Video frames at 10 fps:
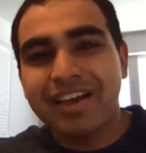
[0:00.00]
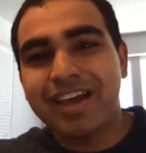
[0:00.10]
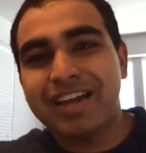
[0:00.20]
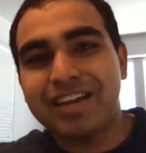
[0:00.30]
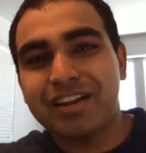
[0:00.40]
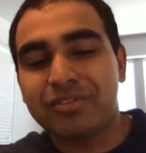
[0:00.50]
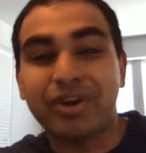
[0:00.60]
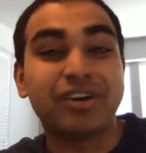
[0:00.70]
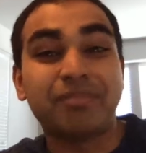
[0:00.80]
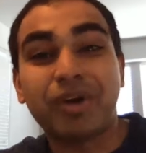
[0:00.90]
and it'll
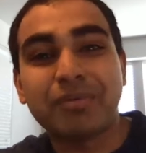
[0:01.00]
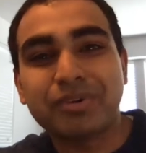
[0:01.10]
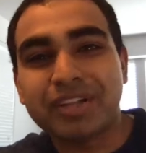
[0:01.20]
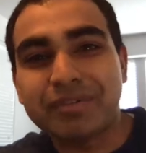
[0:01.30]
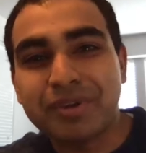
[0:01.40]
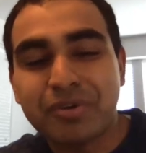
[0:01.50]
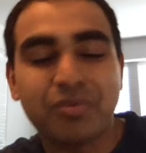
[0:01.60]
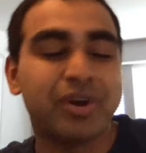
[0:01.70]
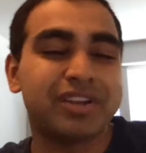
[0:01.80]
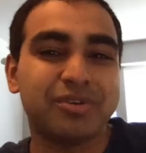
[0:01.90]
render properly
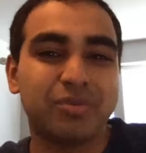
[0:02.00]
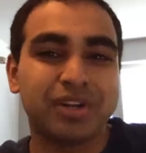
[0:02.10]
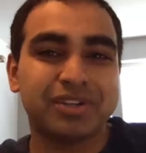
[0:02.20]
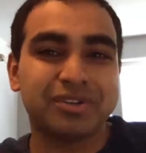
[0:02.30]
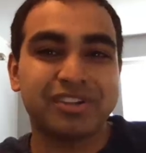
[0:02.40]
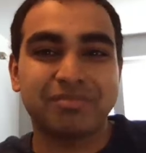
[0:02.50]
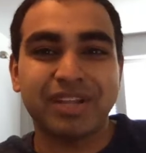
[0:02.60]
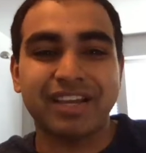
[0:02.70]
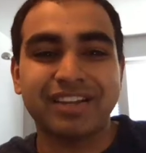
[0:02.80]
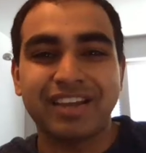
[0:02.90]
when you want to
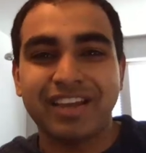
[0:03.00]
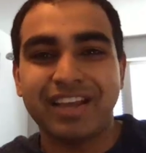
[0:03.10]
display it